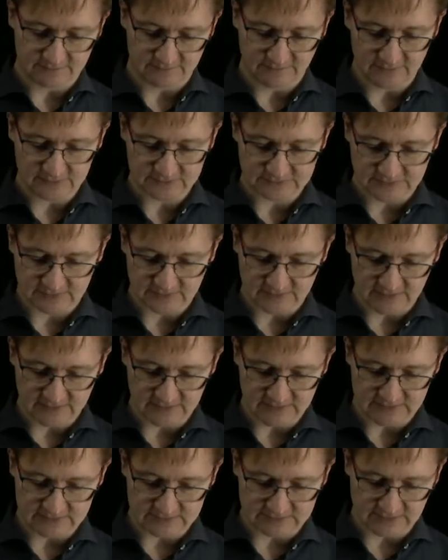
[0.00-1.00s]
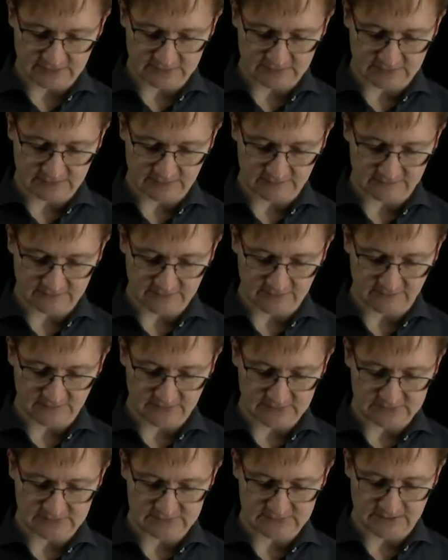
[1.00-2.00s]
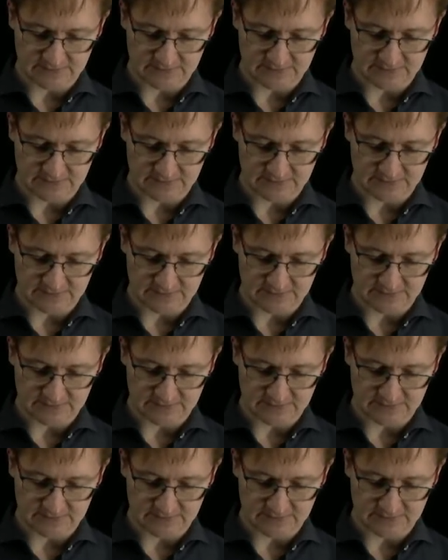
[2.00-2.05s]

First thing is that if the vase is